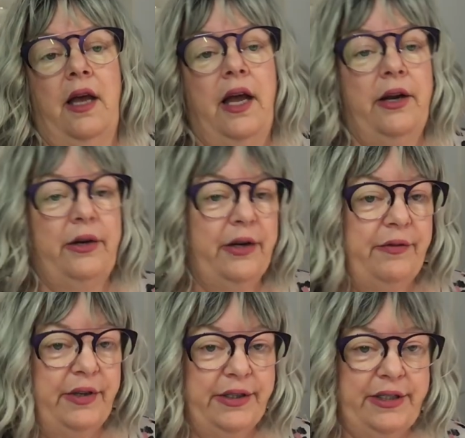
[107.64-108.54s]
I don't know
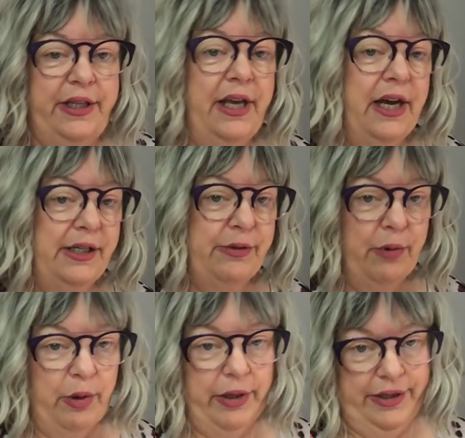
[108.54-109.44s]
if you can see the eyes
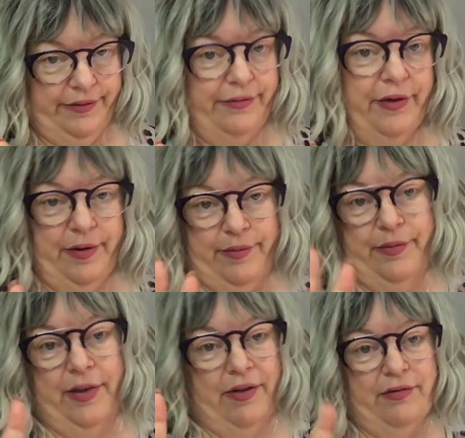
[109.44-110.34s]
rolling
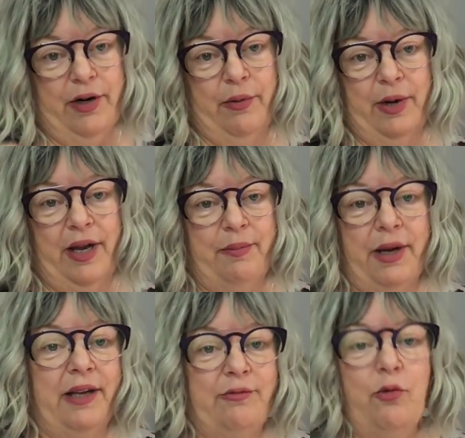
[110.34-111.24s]
from that far away,
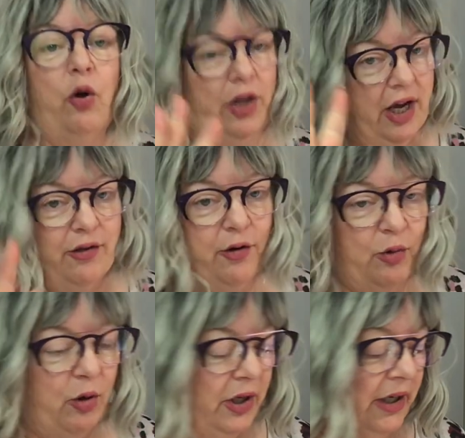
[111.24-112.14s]
but oh yeah, they're
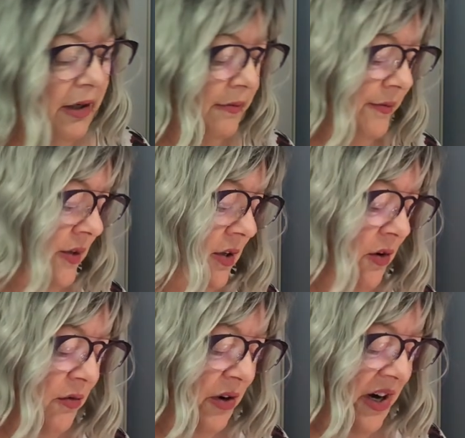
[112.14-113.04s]
rolling
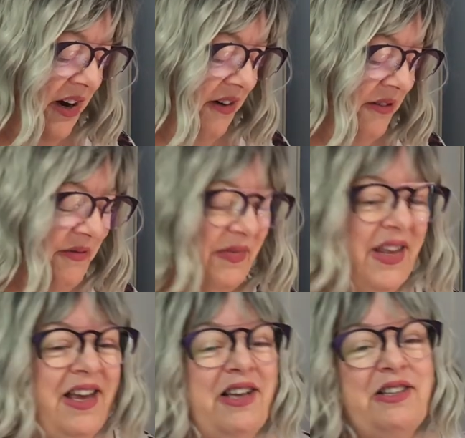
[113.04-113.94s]
over here
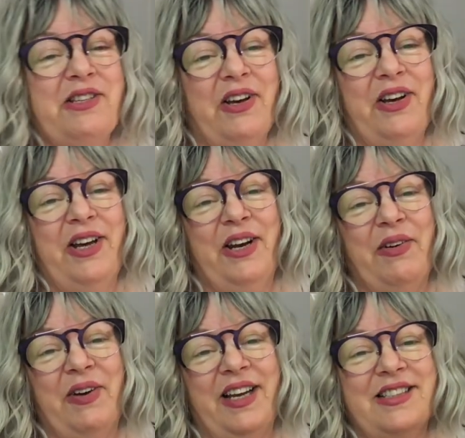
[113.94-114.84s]
so,
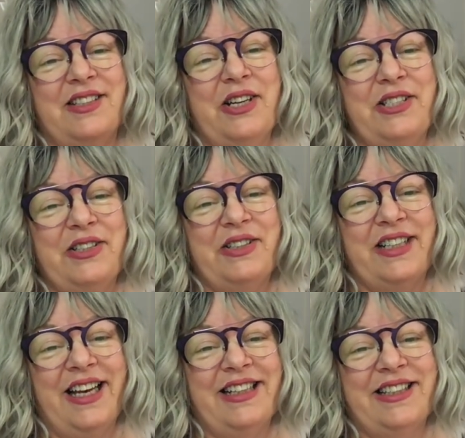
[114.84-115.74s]
anyways, gonna do a
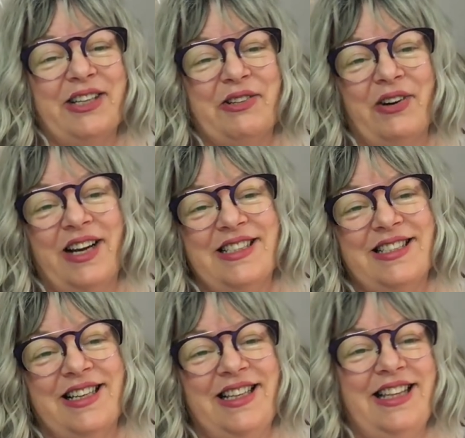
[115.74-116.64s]
Celtic cross
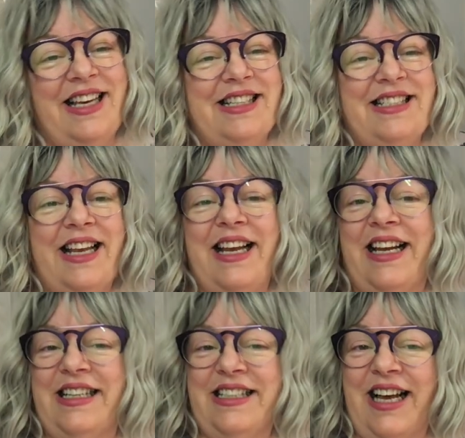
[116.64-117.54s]
on this
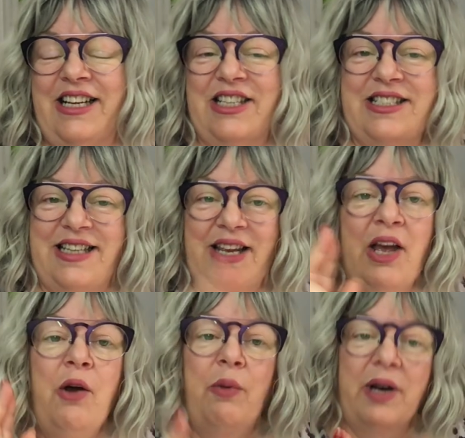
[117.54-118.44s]
and uh, just see
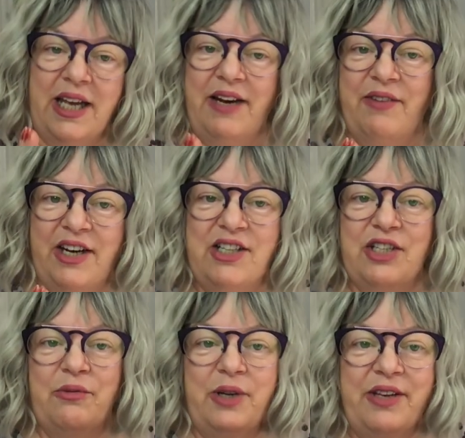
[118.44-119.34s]
what kind of
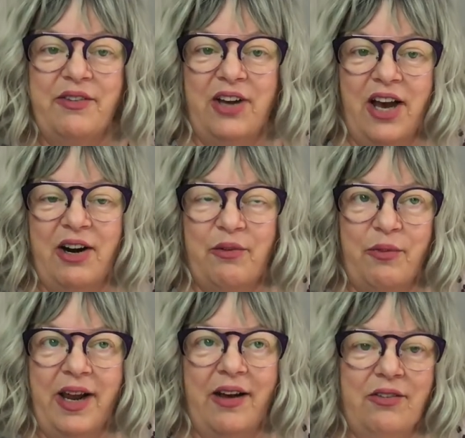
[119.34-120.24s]
energy we've got
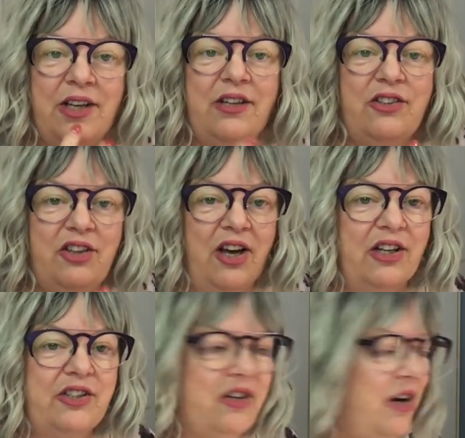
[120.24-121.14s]
around
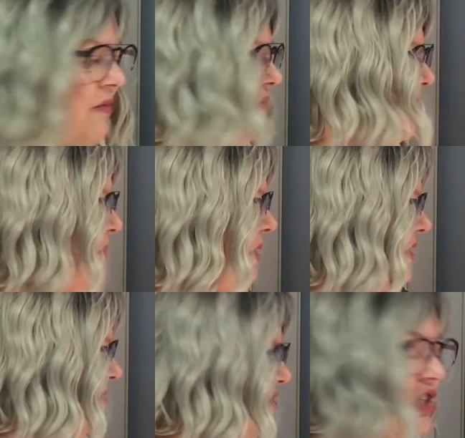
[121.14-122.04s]
Donald Trump for the
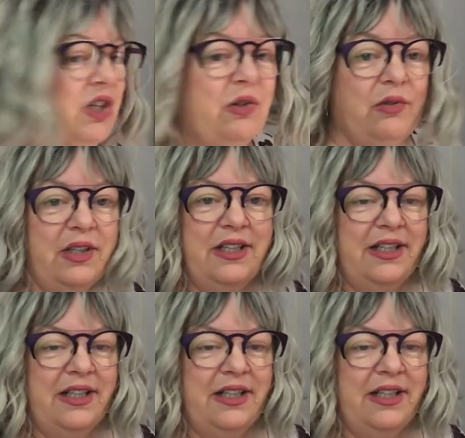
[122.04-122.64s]
month of June.